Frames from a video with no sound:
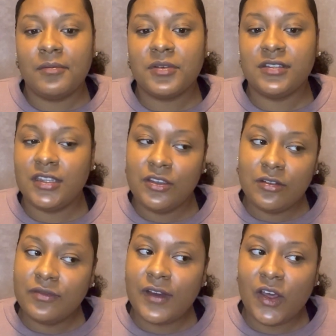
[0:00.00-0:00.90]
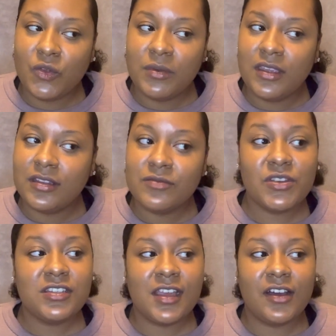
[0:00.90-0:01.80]
Continue to follow me and
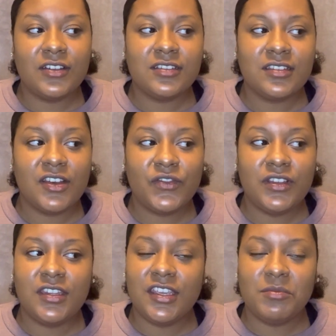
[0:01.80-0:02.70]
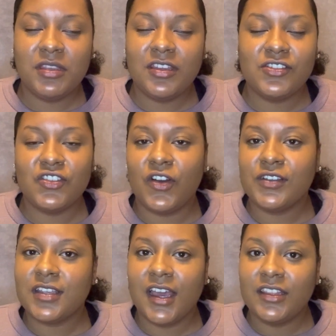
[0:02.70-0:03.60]
reach out and stuff and DM me. Because, you know, I
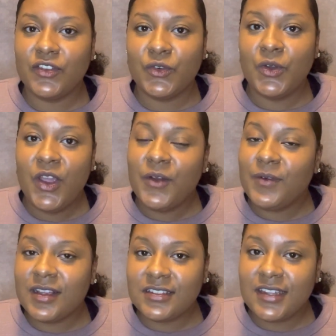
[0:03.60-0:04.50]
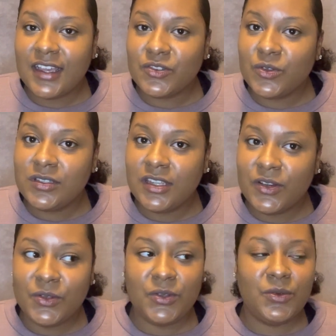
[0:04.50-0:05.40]
just got a little razzle-dazzle to
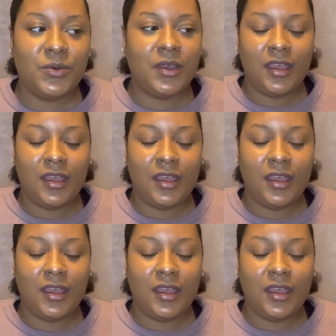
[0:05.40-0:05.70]
tell you.